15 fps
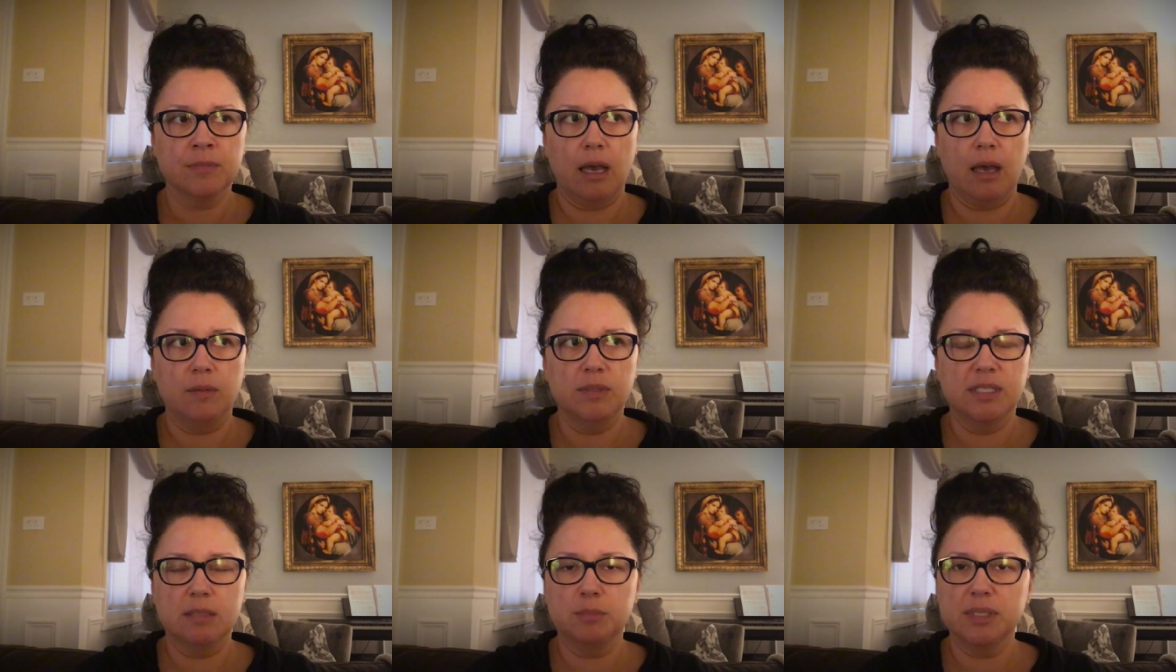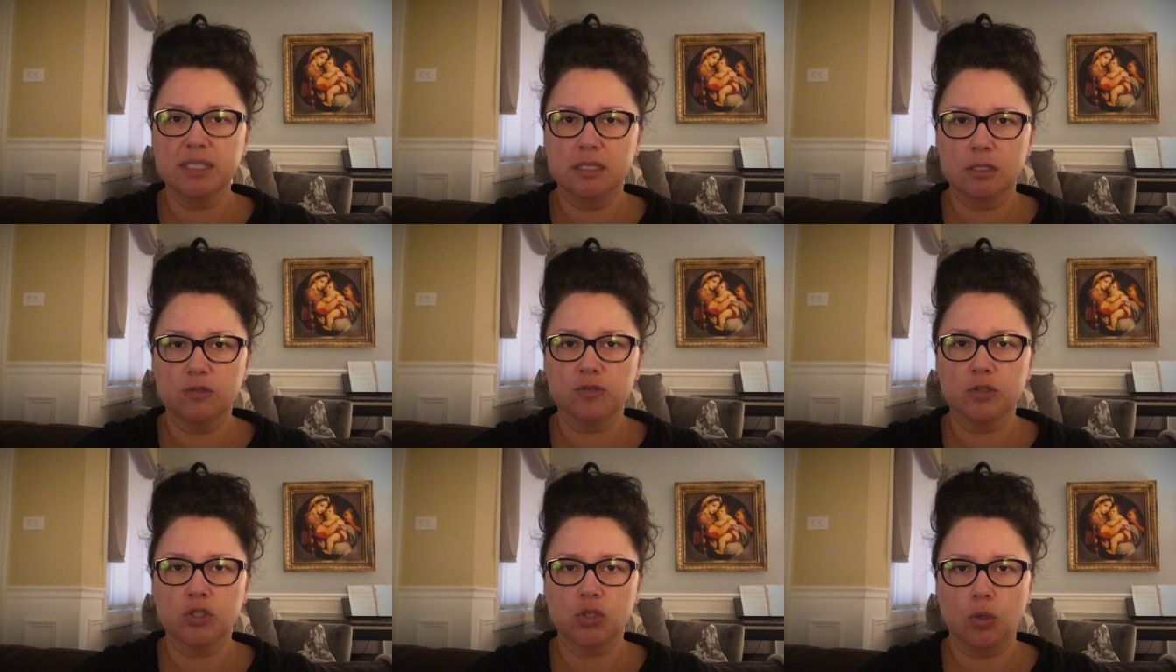I was in business
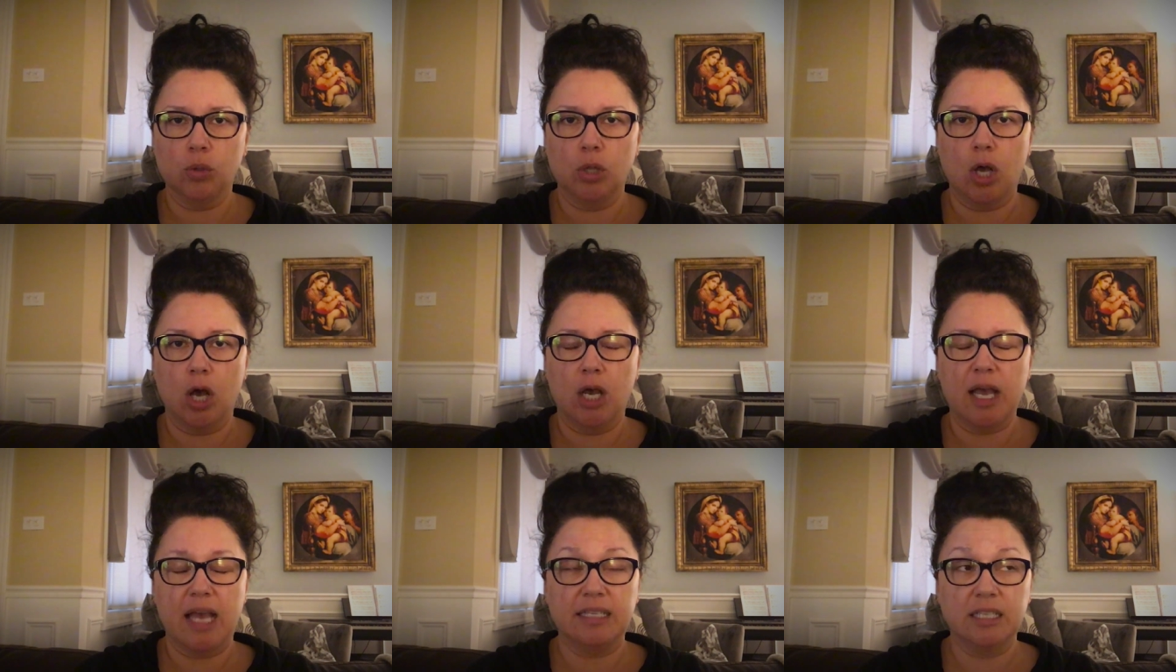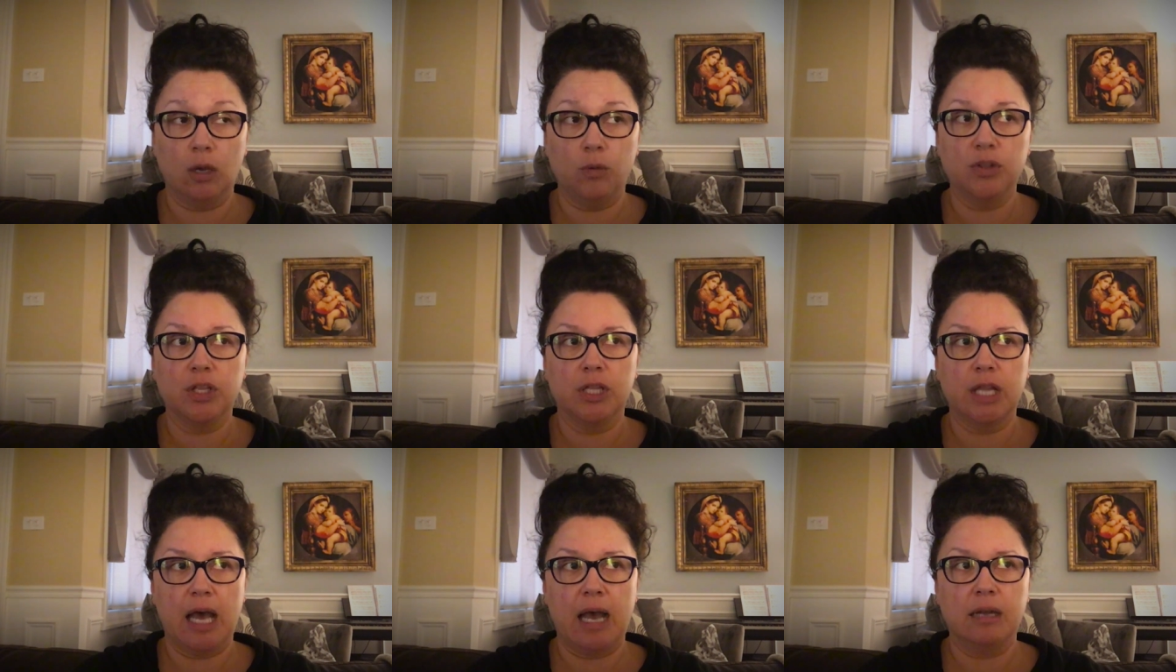for so long. I dealt with a
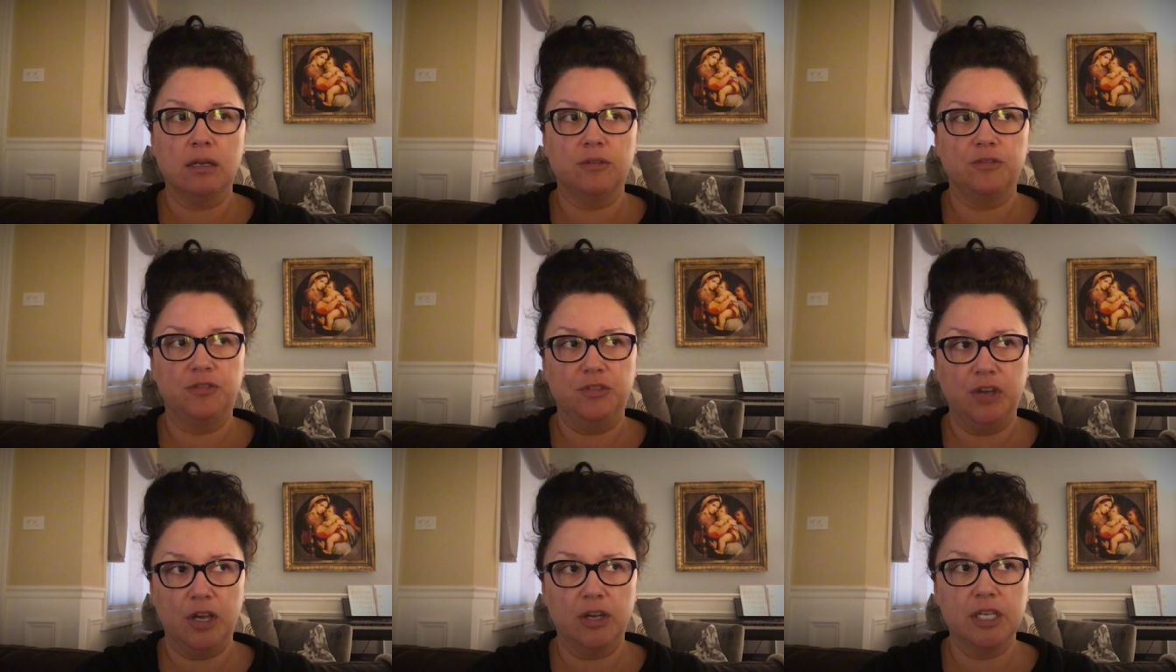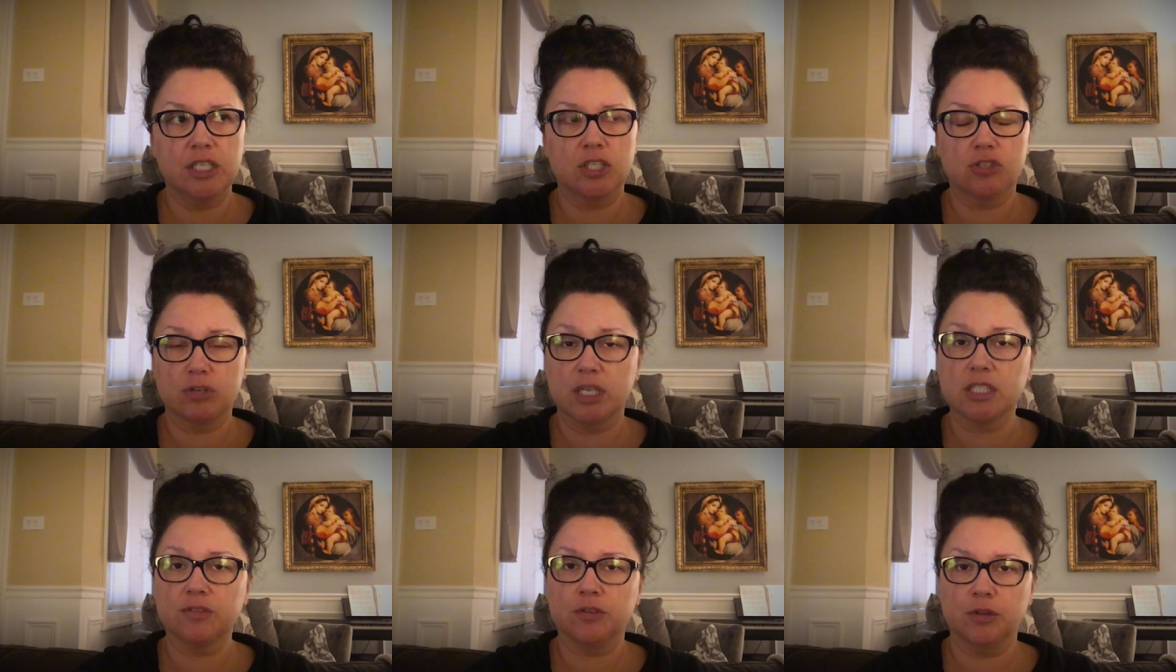lot of very
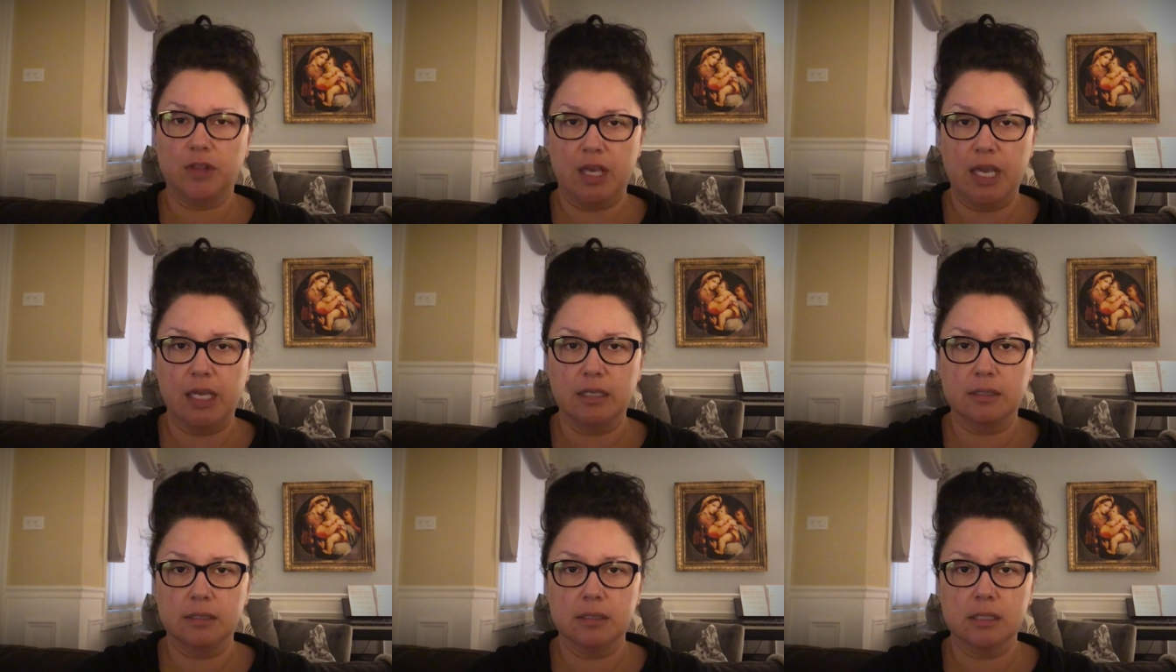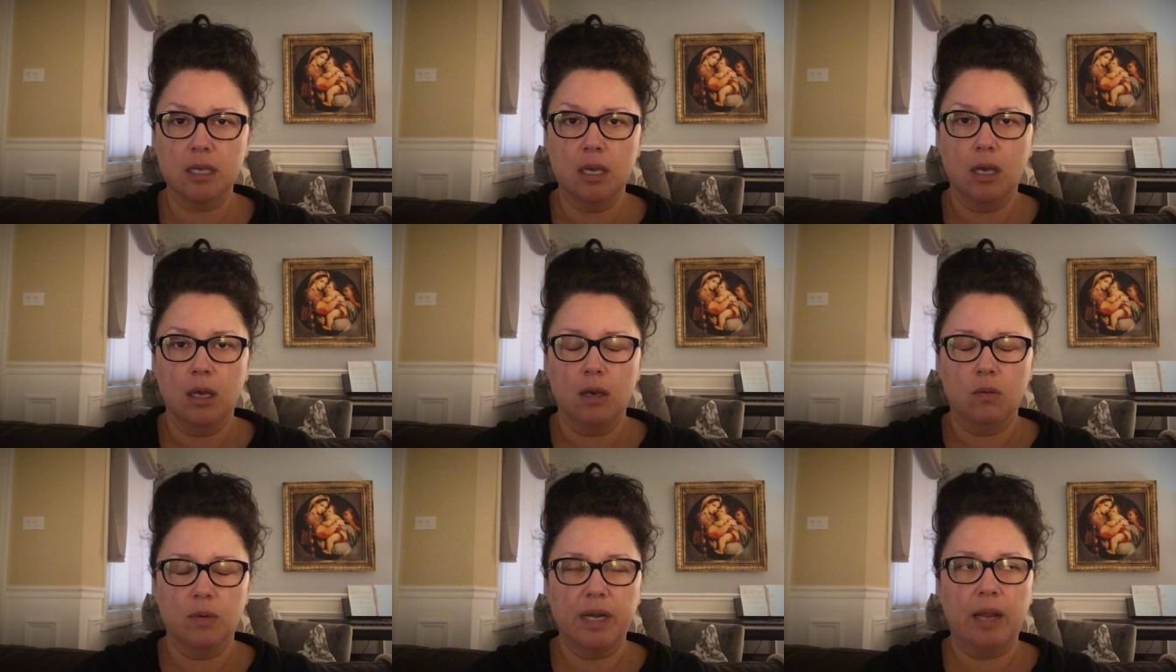stressful things
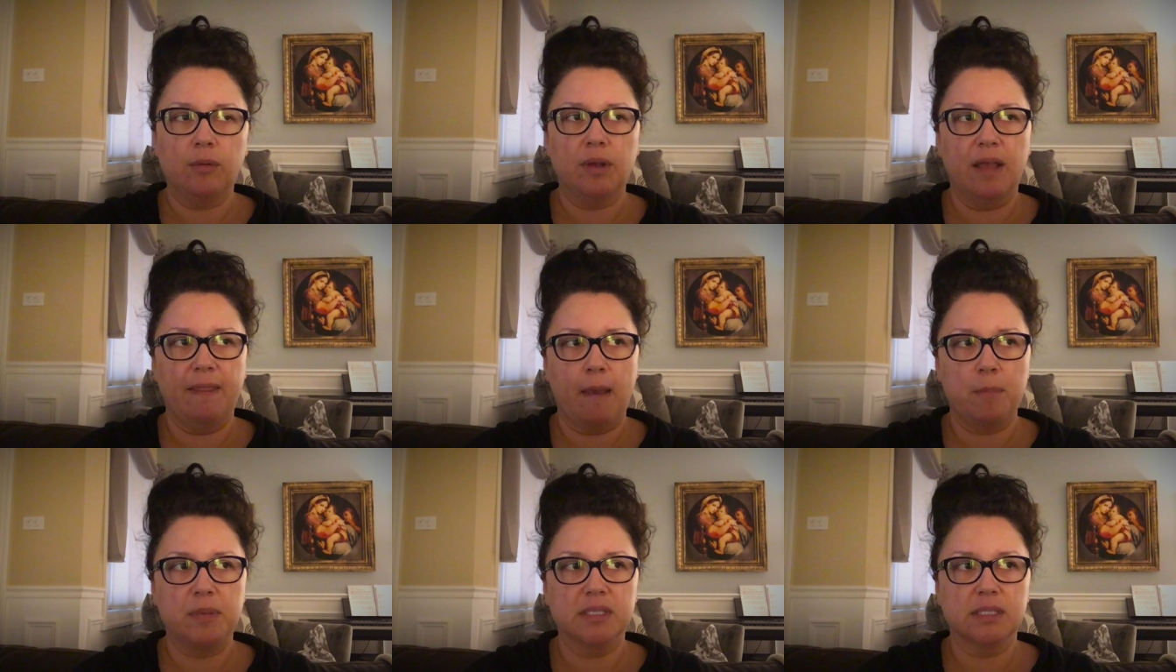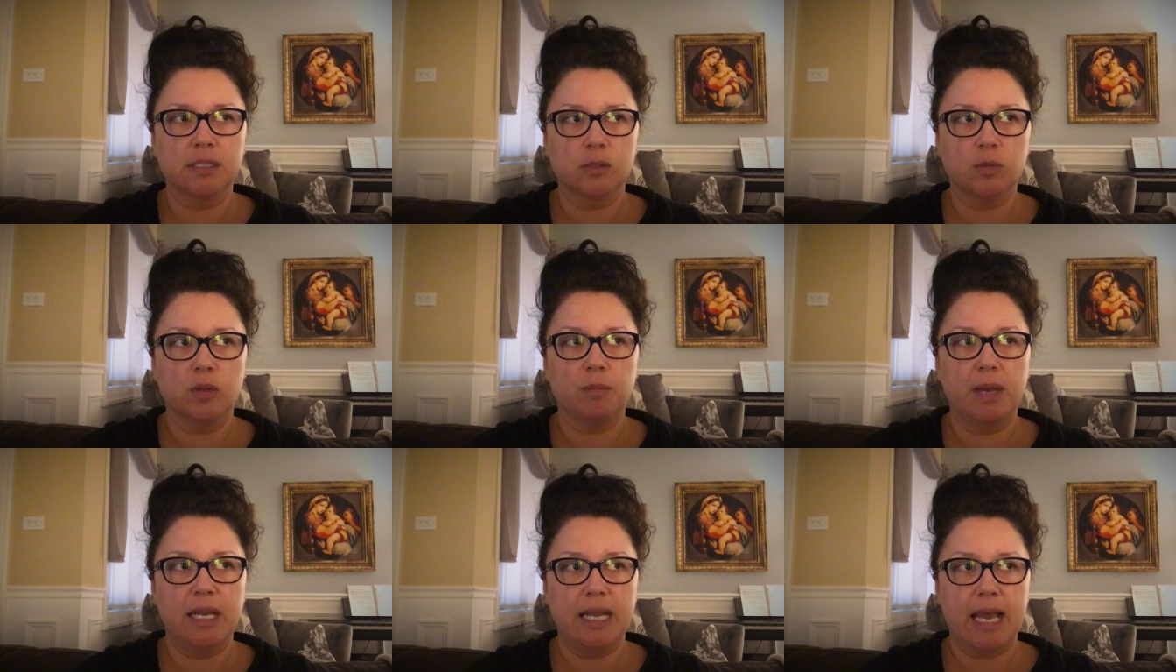when I ran that business with
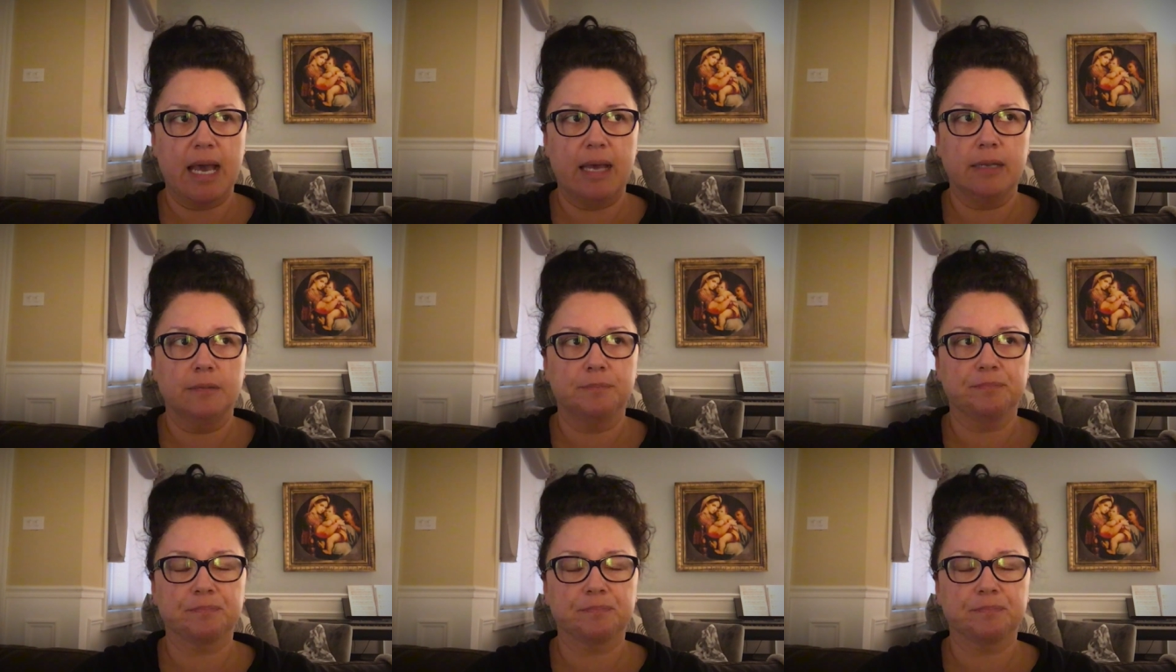my dad.